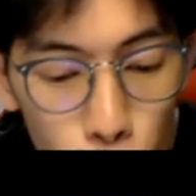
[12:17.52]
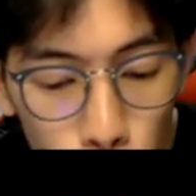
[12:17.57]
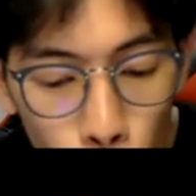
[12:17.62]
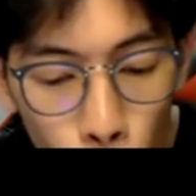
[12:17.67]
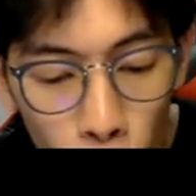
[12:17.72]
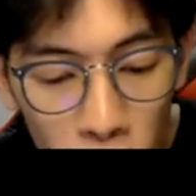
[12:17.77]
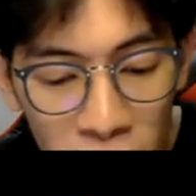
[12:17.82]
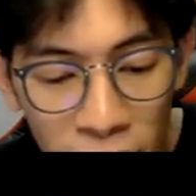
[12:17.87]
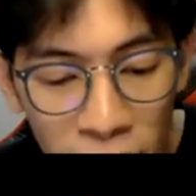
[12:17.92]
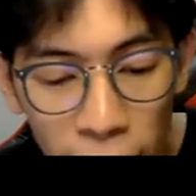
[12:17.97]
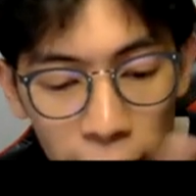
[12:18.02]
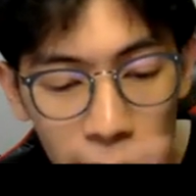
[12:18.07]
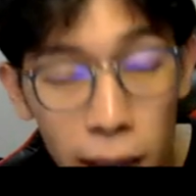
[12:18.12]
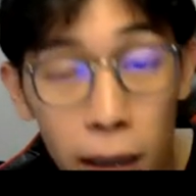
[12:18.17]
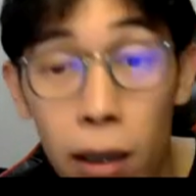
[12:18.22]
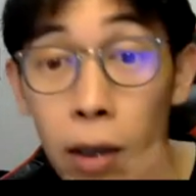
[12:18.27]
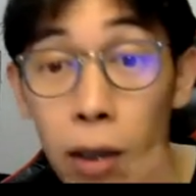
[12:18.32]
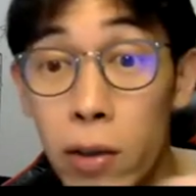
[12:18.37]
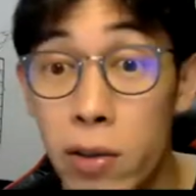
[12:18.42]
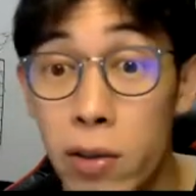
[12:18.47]

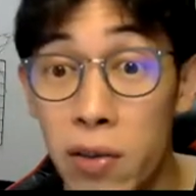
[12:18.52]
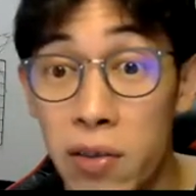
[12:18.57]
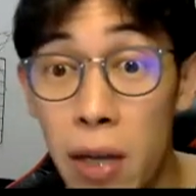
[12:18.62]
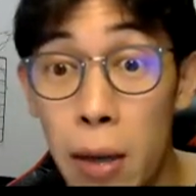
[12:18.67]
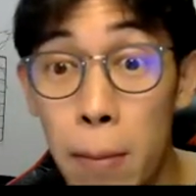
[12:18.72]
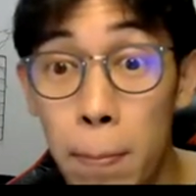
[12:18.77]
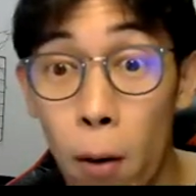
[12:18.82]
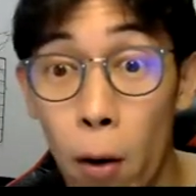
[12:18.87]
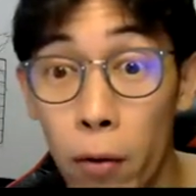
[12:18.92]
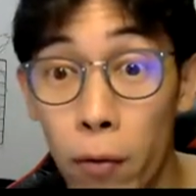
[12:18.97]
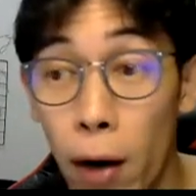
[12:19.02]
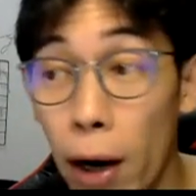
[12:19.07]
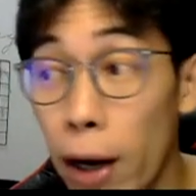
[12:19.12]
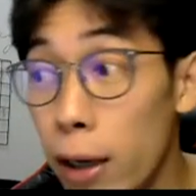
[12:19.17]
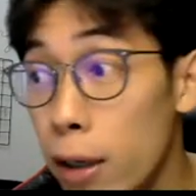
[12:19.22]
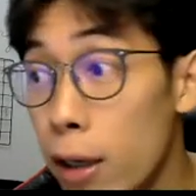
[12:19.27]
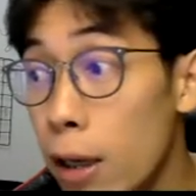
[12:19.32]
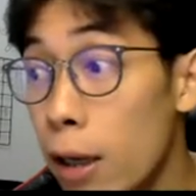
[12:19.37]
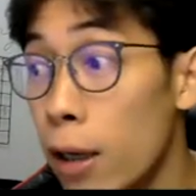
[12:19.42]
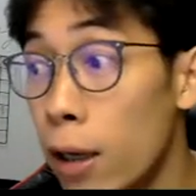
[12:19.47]
rotated, it's the same point,
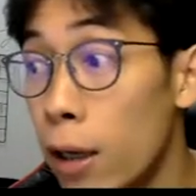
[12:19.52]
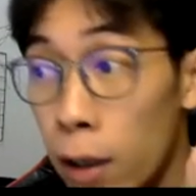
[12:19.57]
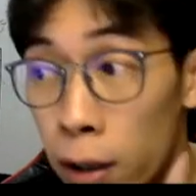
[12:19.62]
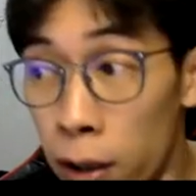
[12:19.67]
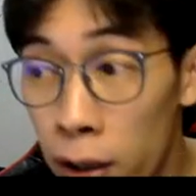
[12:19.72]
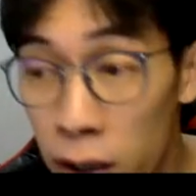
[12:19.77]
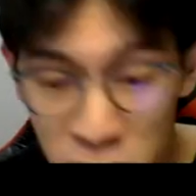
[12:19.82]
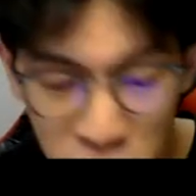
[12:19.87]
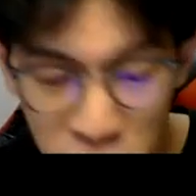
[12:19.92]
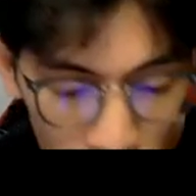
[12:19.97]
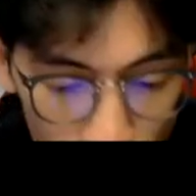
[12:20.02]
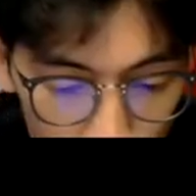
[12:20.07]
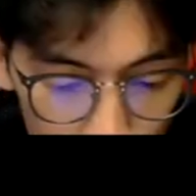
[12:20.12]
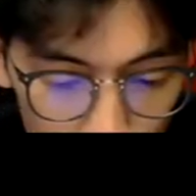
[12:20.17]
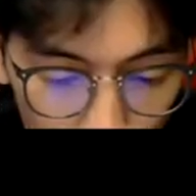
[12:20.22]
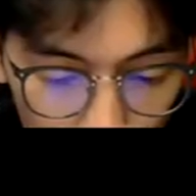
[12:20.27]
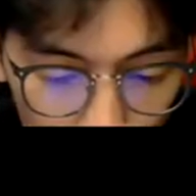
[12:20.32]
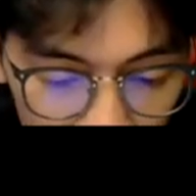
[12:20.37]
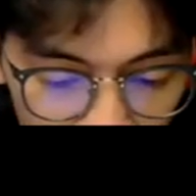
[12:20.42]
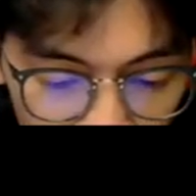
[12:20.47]
right? Is
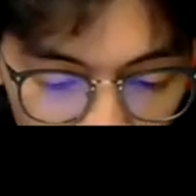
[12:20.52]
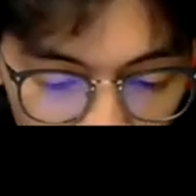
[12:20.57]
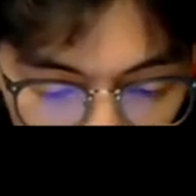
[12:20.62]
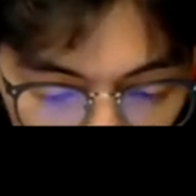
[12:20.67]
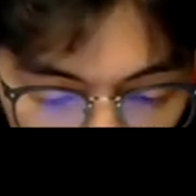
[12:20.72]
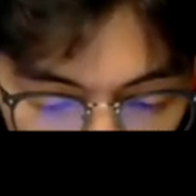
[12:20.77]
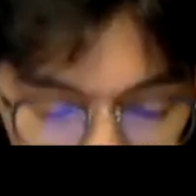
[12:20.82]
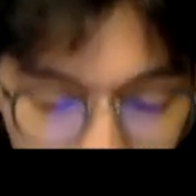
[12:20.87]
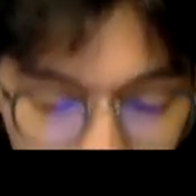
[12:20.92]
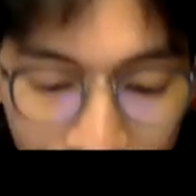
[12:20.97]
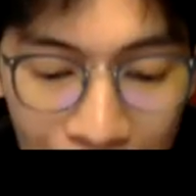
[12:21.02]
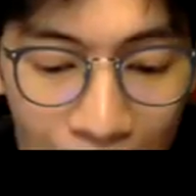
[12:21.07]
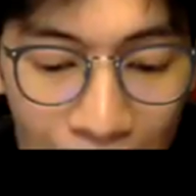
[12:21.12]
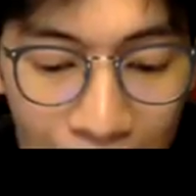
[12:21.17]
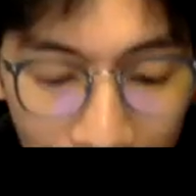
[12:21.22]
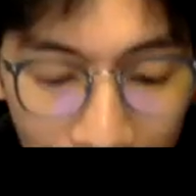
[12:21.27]
rotated